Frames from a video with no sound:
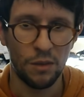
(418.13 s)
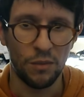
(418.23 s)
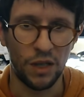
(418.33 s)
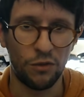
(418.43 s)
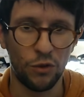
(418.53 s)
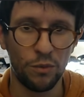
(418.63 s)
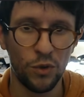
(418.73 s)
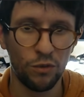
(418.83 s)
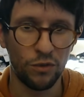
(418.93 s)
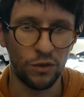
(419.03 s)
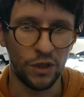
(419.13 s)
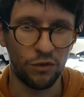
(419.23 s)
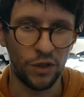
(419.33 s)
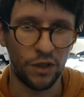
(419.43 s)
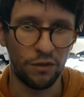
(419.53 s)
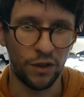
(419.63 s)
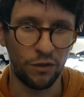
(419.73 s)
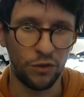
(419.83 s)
But if you remove, if you